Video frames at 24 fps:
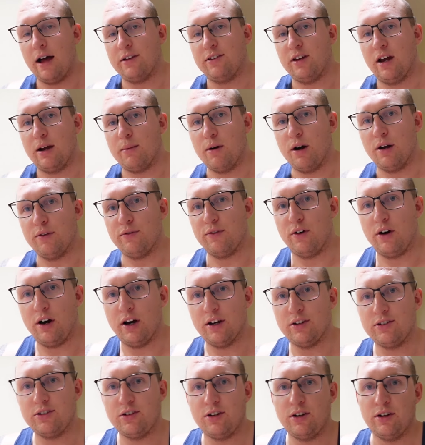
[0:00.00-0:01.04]
Take my
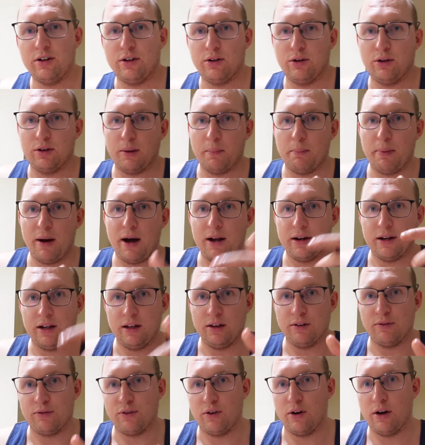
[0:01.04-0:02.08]
advice, cook the bun in
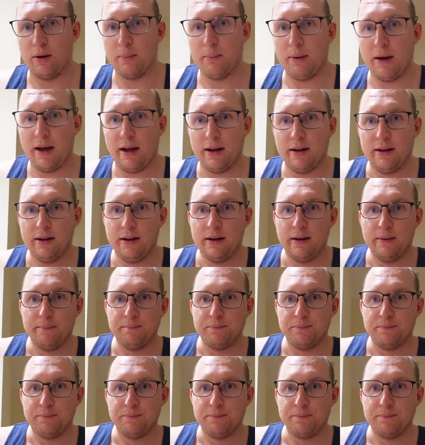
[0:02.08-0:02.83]
the frying pan,